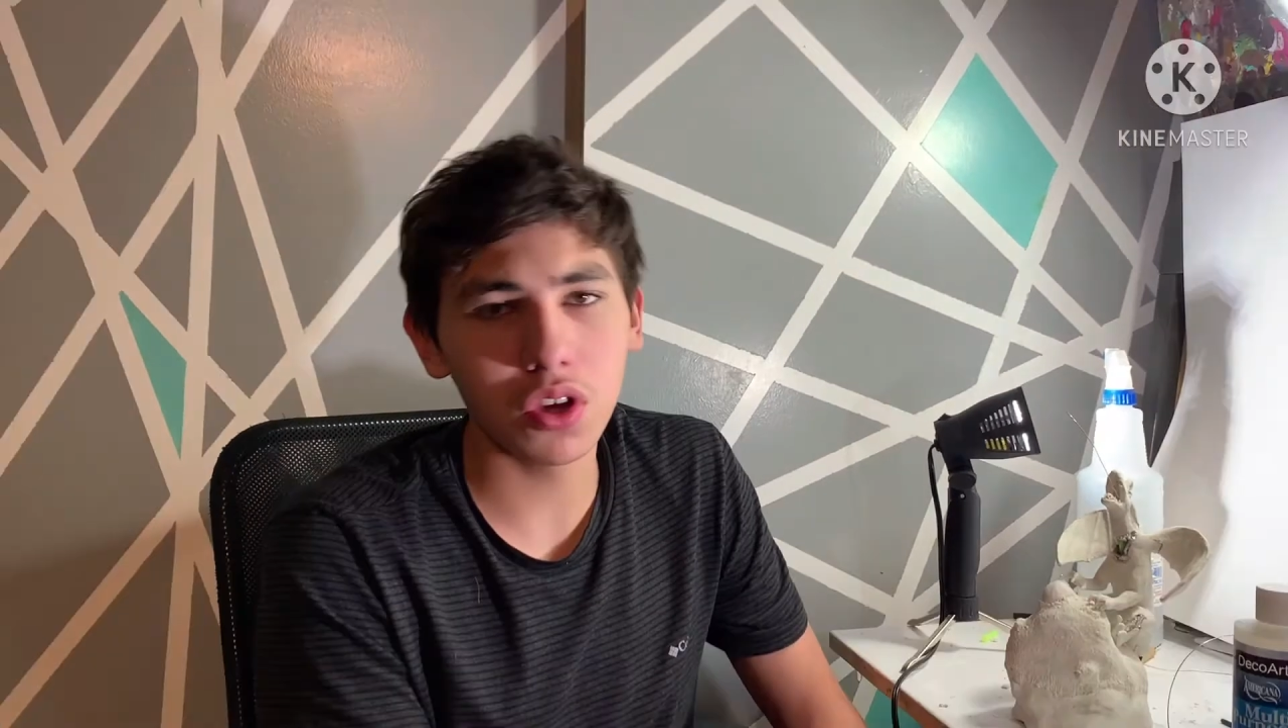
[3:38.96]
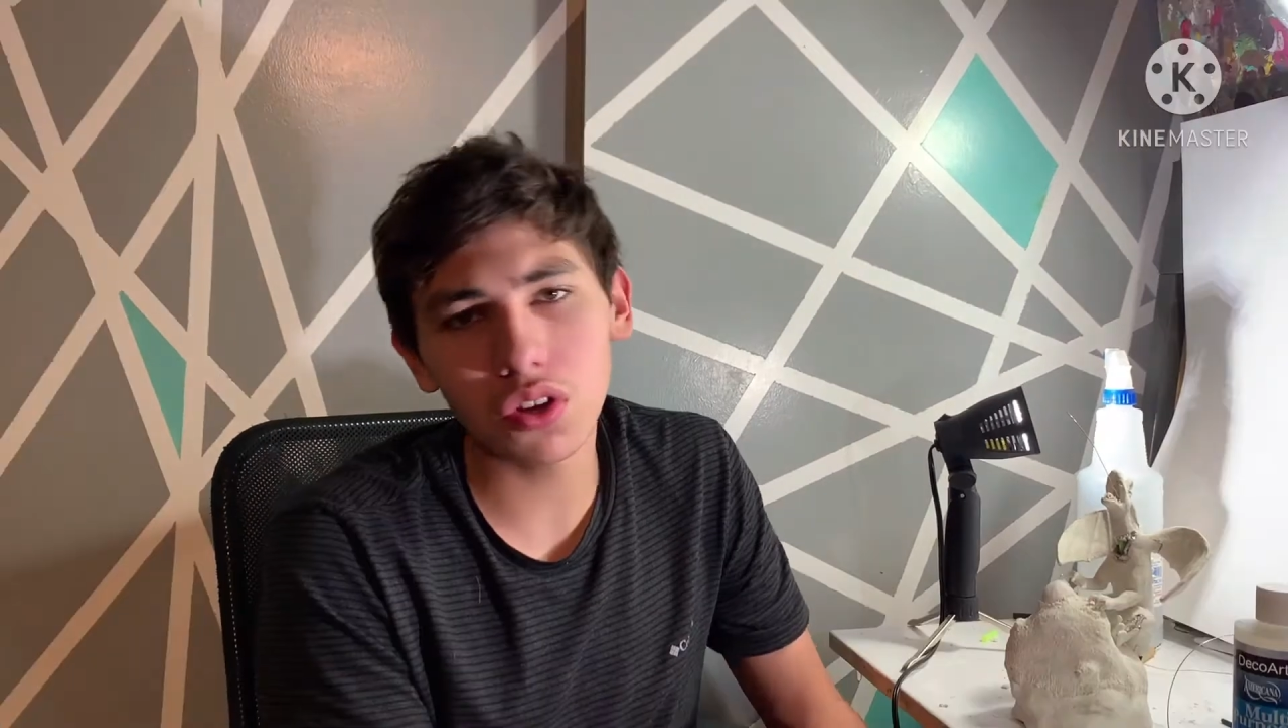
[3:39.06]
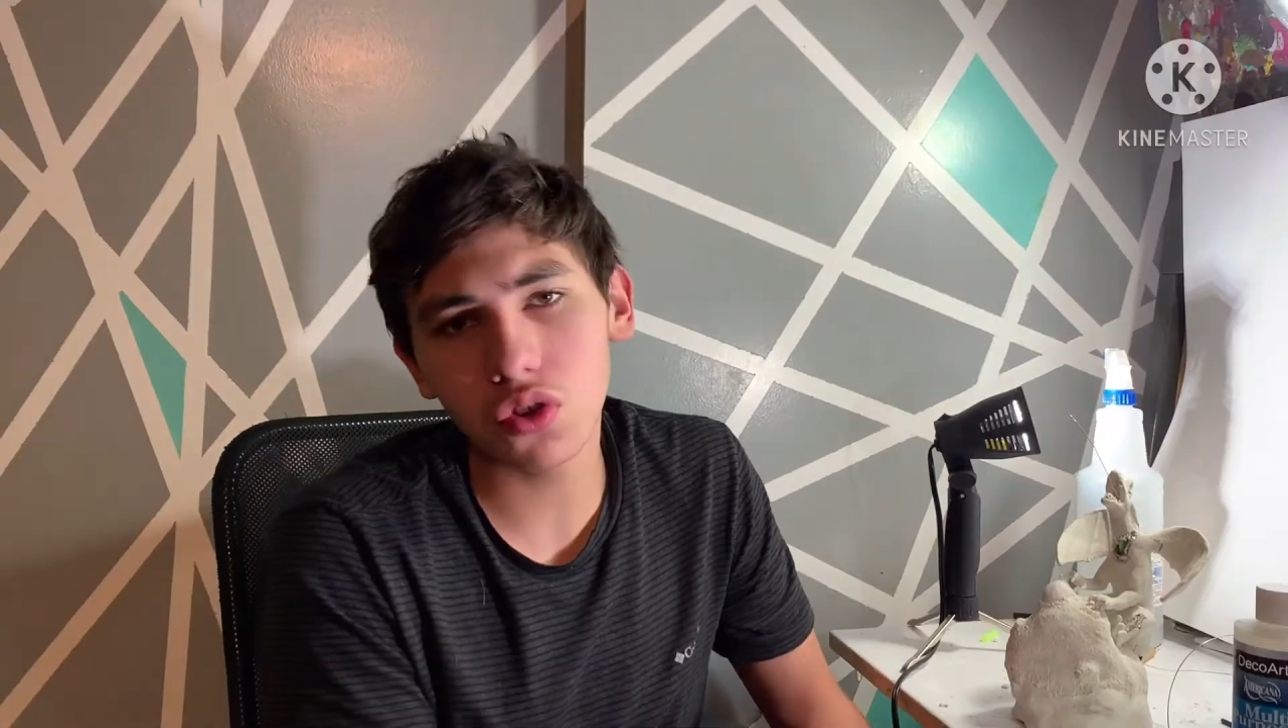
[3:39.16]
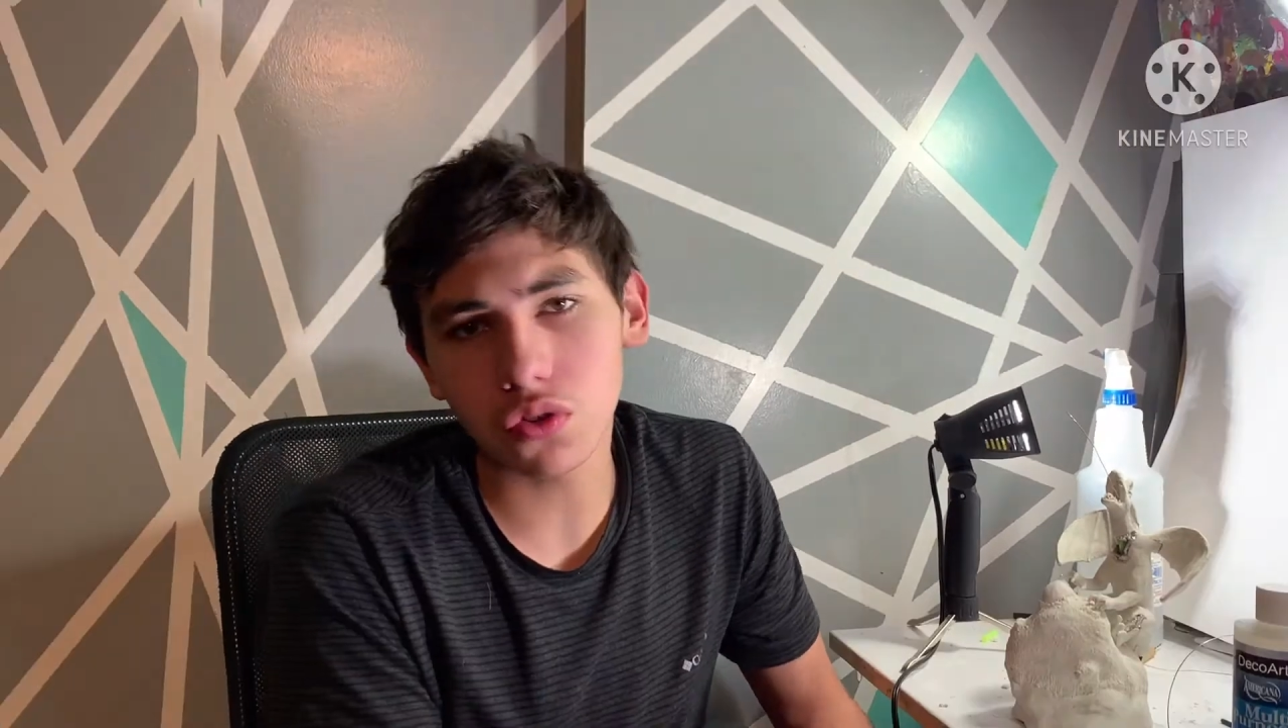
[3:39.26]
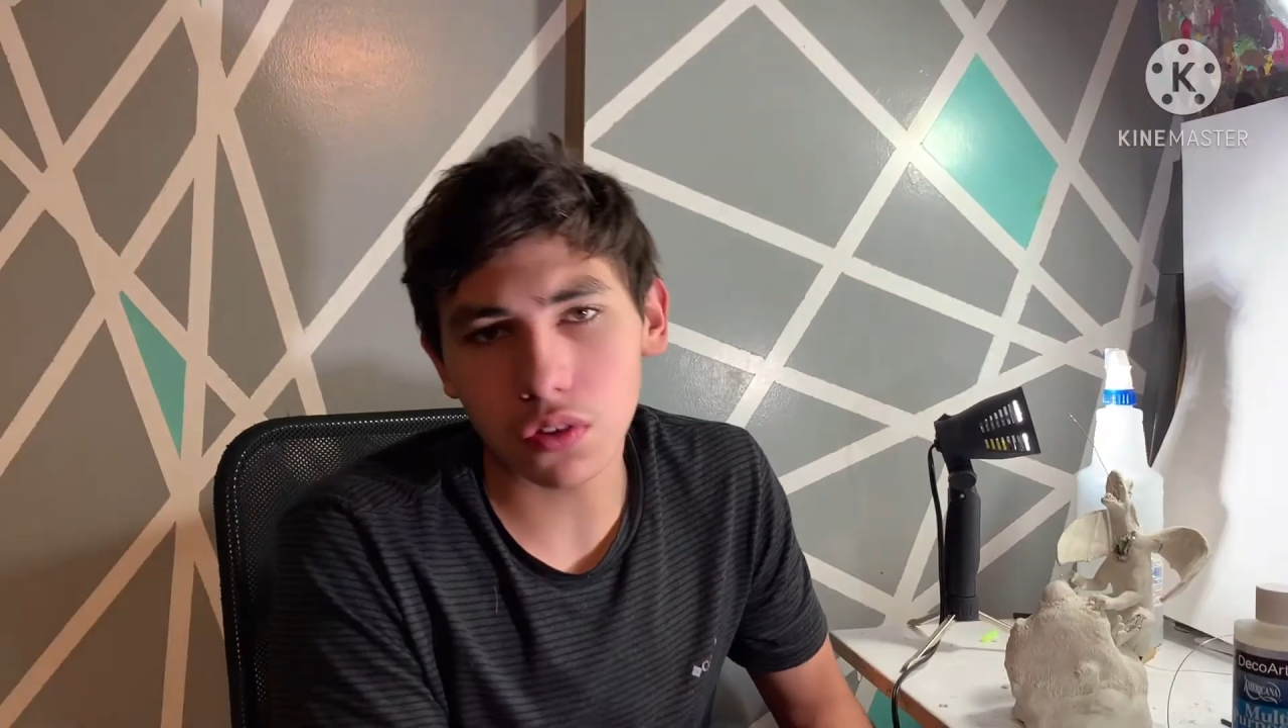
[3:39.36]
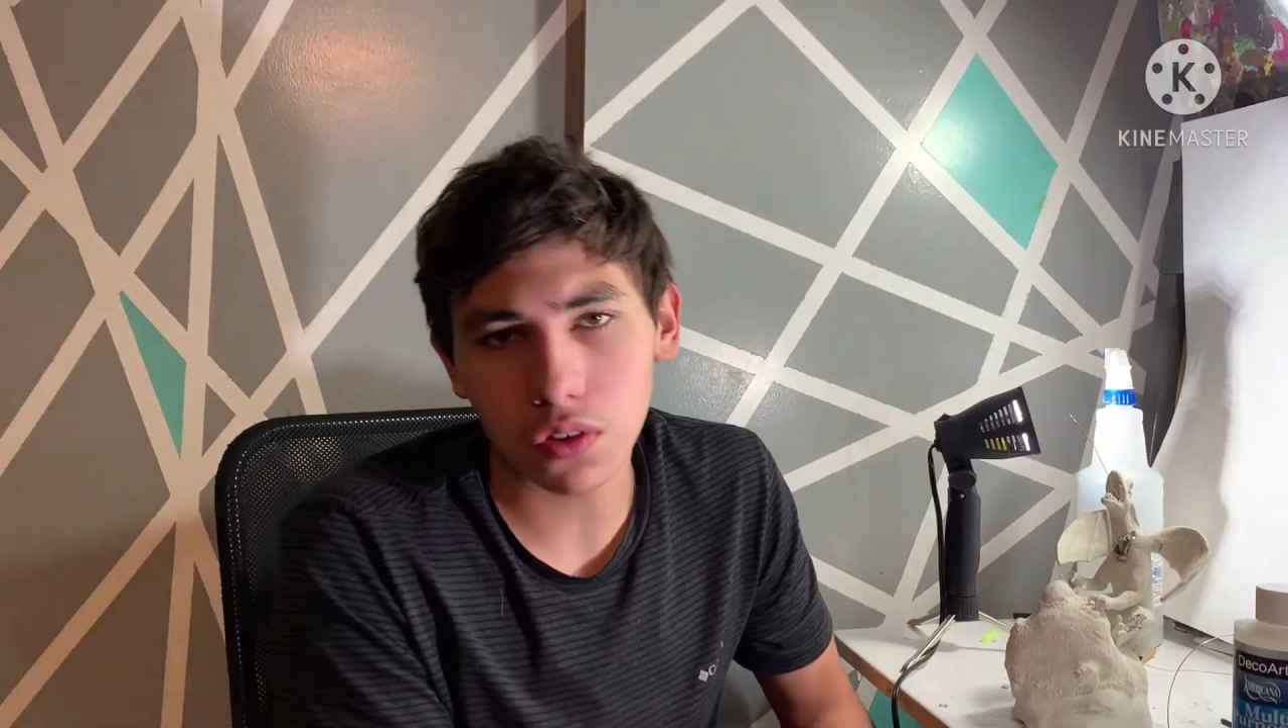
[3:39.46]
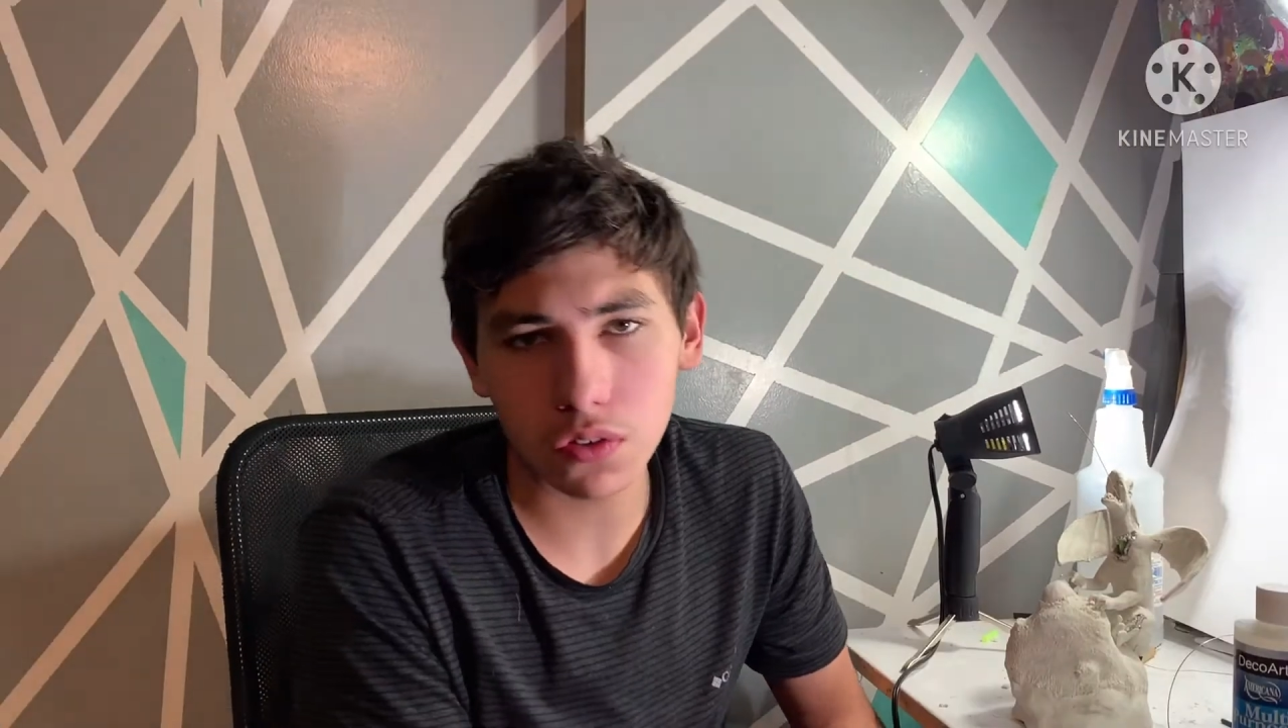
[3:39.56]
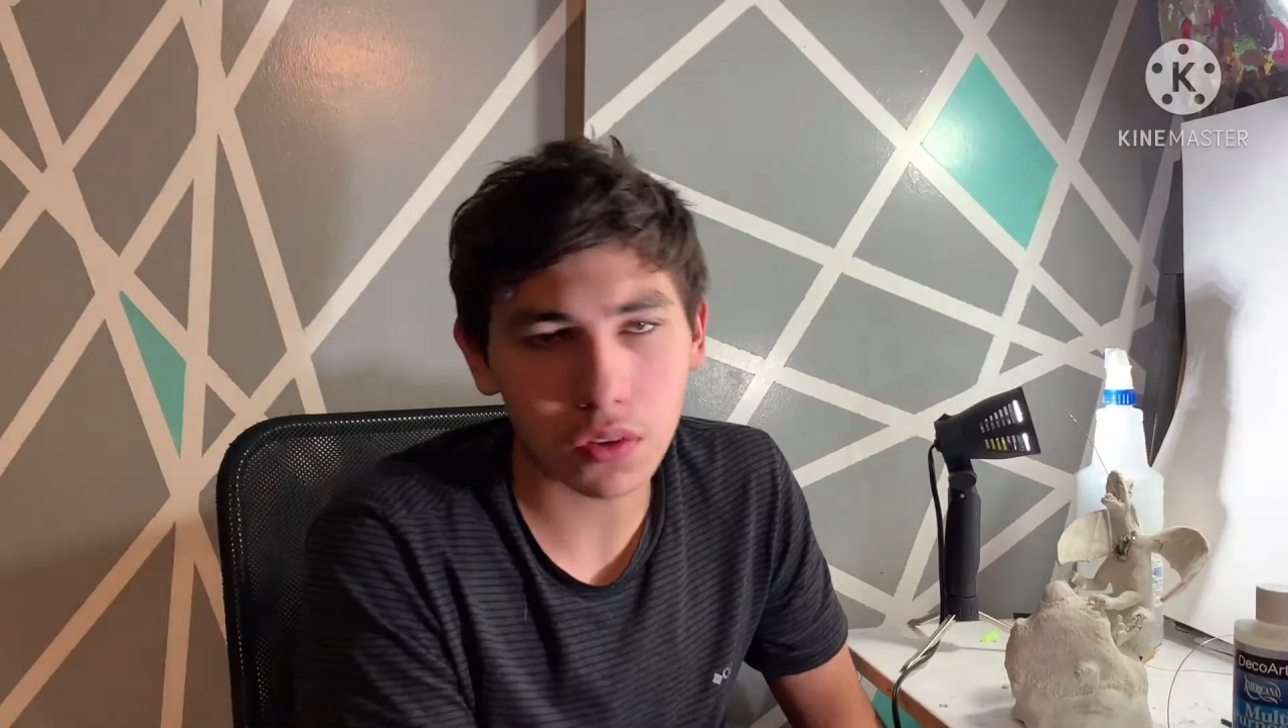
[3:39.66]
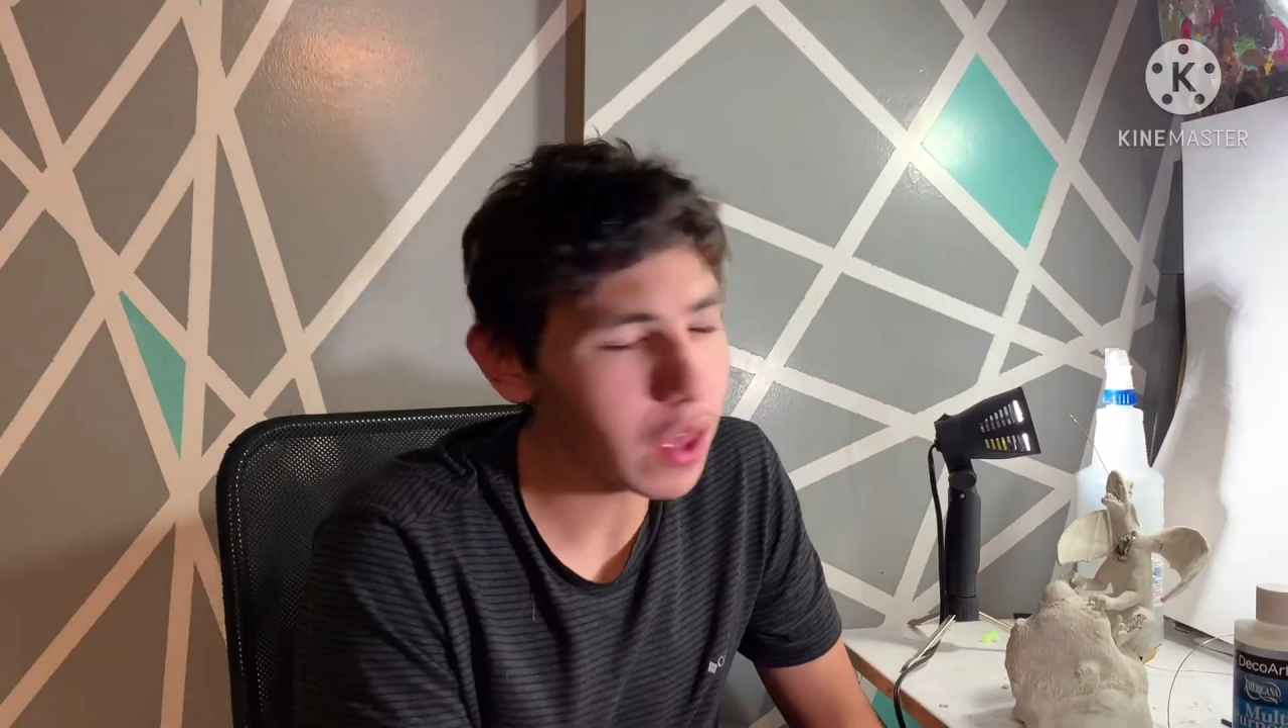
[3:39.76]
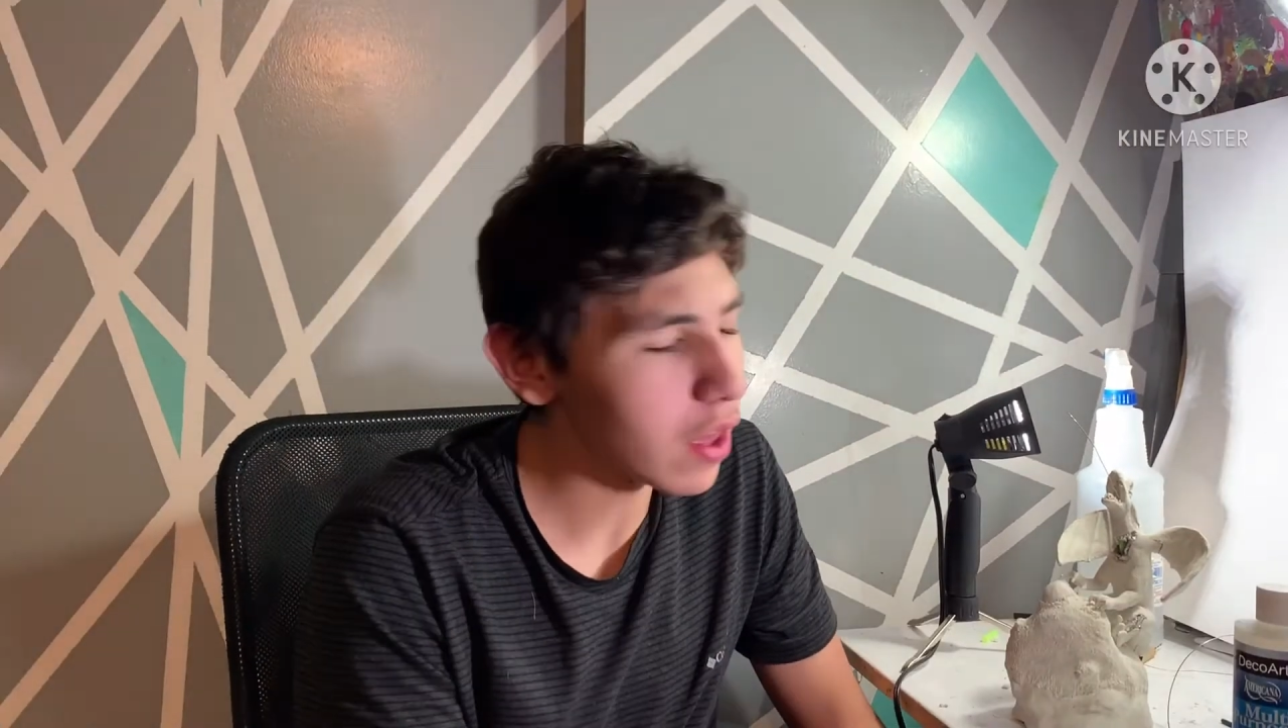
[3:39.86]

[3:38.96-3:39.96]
news is